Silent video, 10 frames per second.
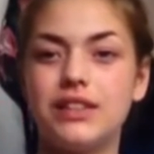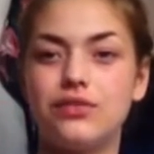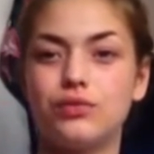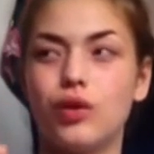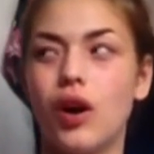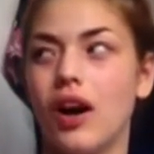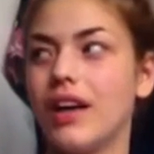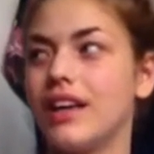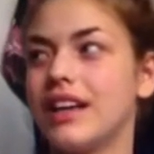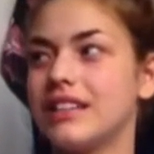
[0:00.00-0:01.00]

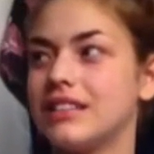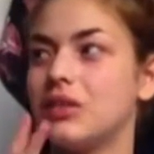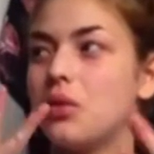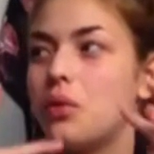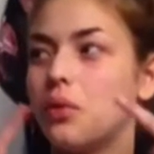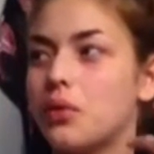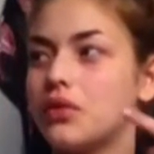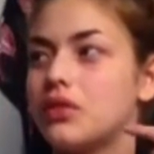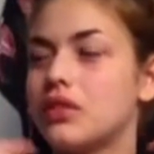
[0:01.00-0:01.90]
dry and coarse,